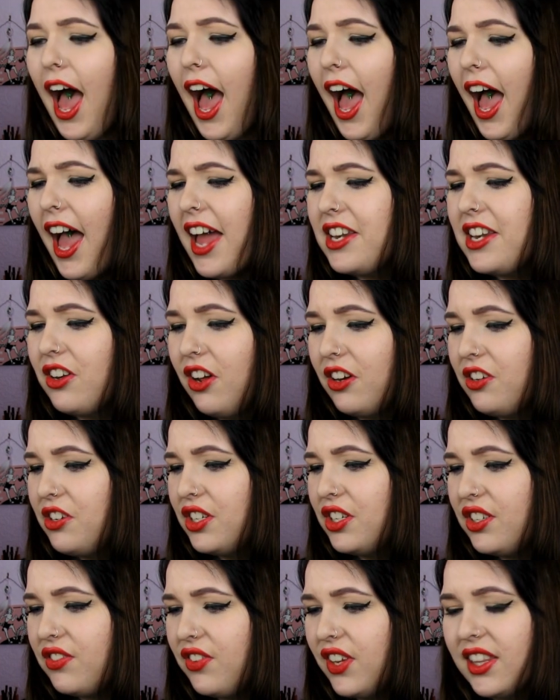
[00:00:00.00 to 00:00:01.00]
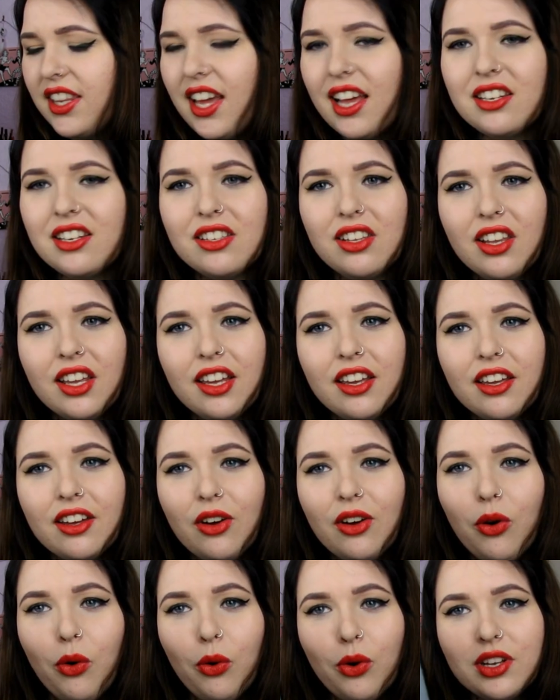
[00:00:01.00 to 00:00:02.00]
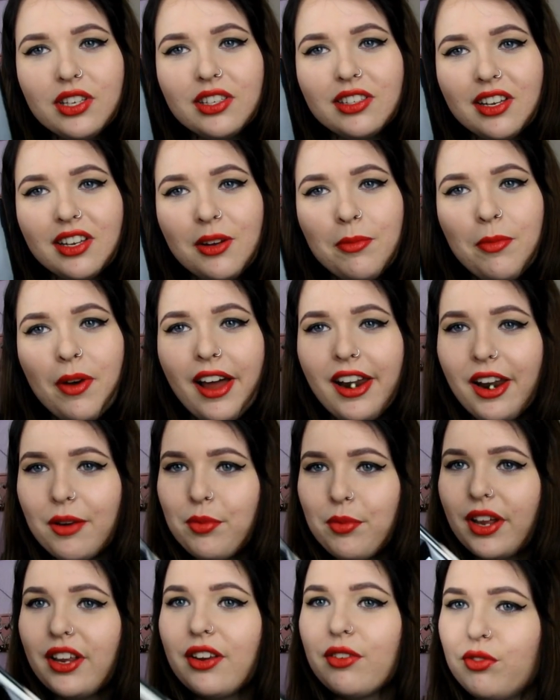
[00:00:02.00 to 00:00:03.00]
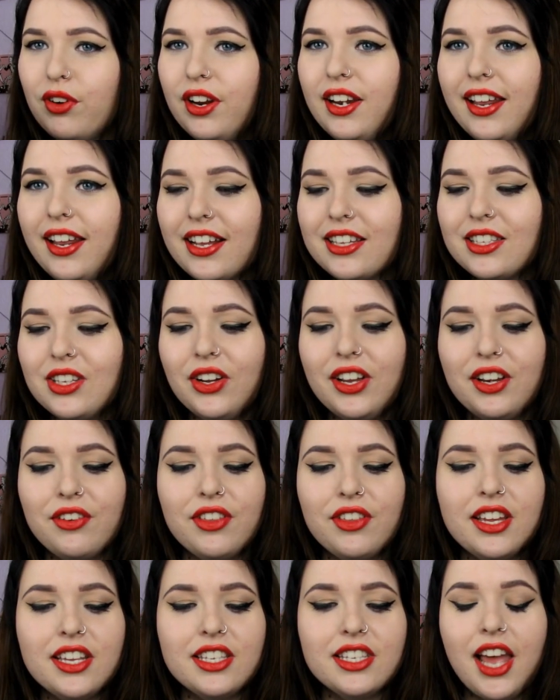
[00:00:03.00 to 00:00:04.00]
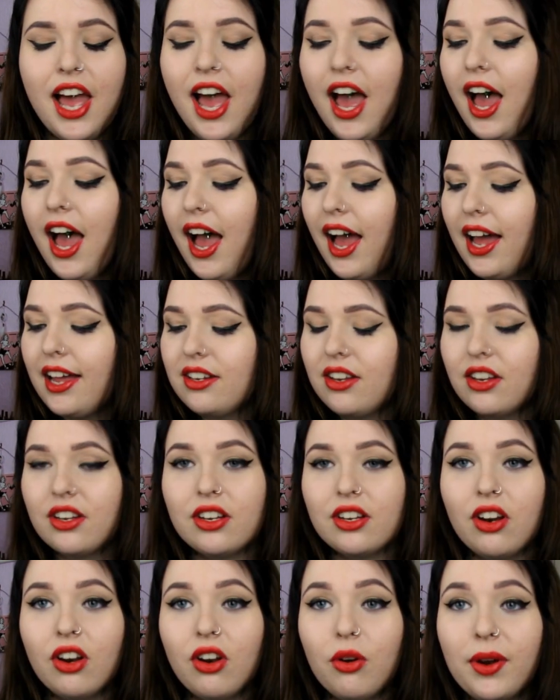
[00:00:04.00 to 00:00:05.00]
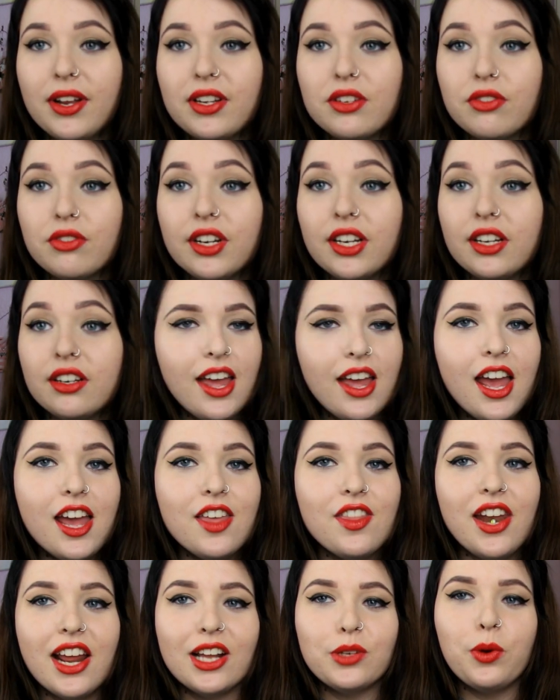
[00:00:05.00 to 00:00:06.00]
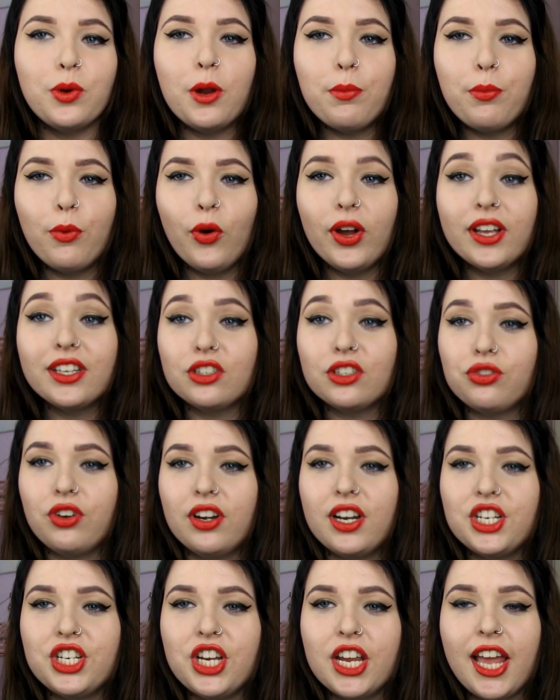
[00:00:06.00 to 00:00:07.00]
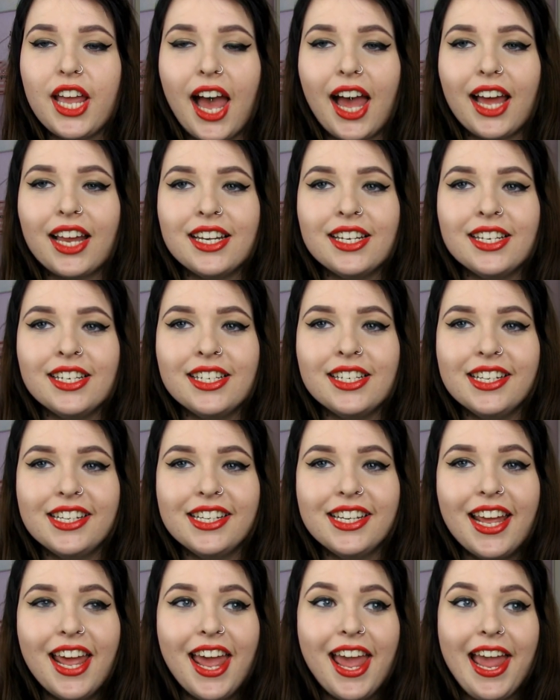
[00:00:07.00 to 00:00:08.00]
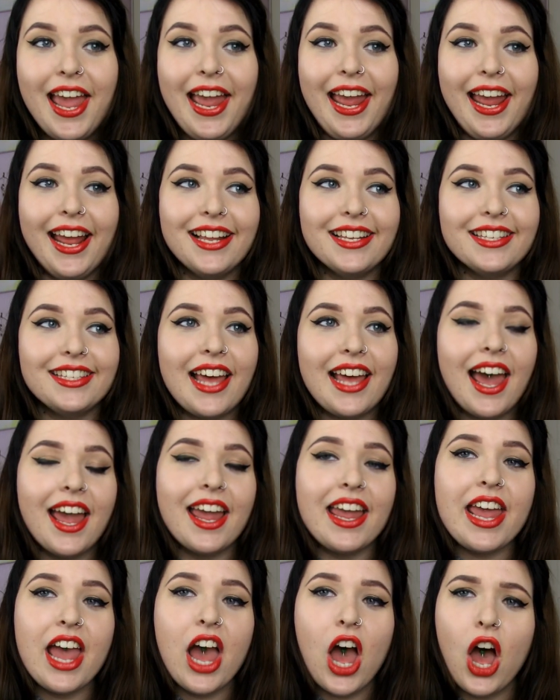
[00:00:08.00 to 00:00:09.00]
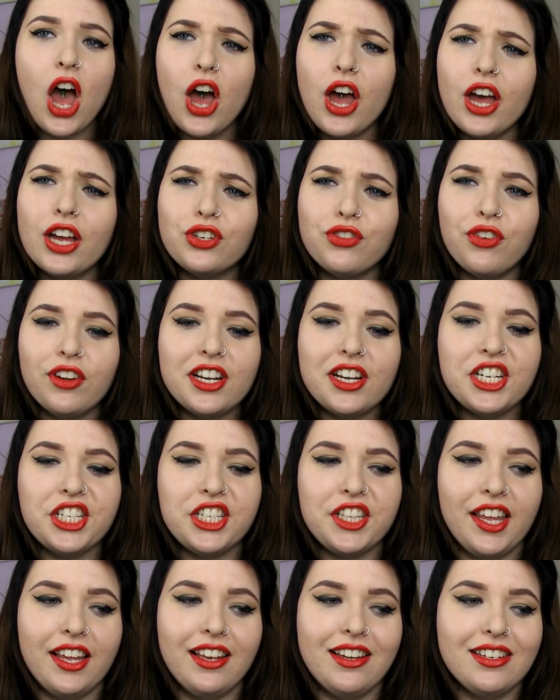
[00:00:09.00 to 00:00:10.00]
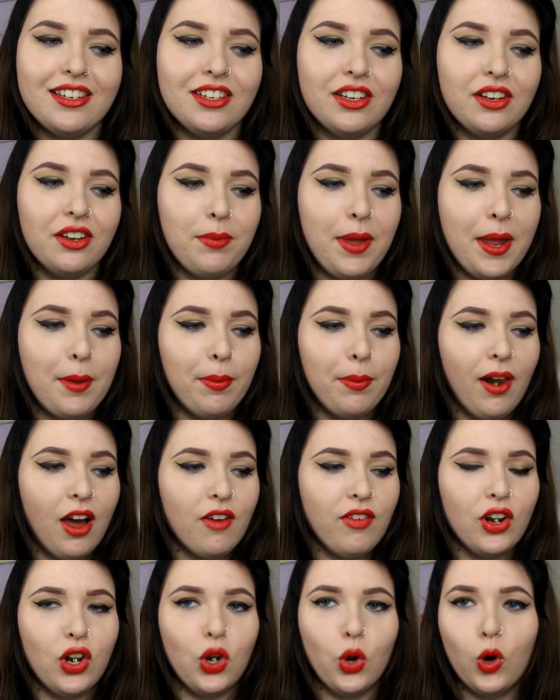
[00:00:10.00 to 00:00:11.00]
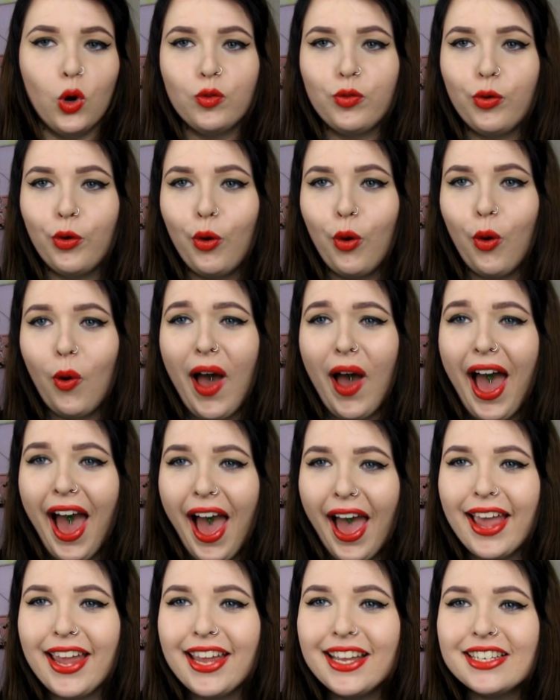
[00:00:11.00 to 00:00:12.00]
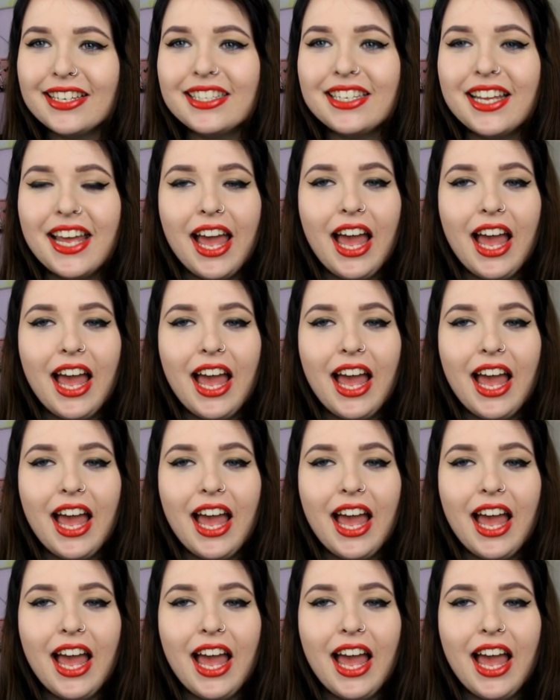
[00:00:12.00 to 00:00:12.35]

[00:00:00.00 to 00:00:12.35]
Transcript: And I just think that's like awesome, and I'm like really excited for this, and I cannot wait to read. The next one I bought is a trilogy, and it's a trilogy that people either love or hate,